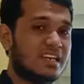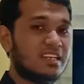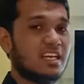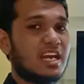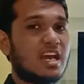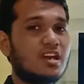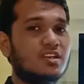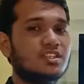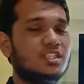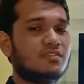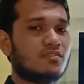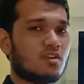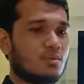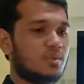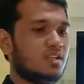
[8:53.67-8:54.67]
the energy
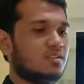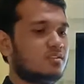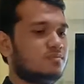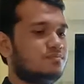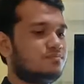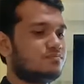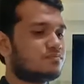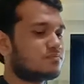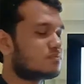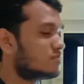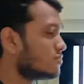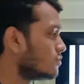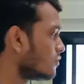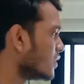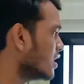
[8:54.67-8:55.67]
from it.
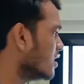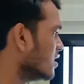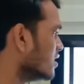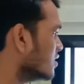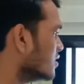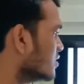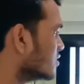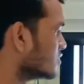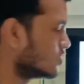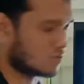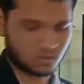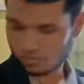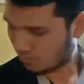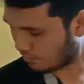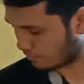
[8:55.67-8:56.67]

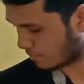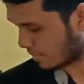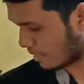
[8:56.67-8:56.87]
So,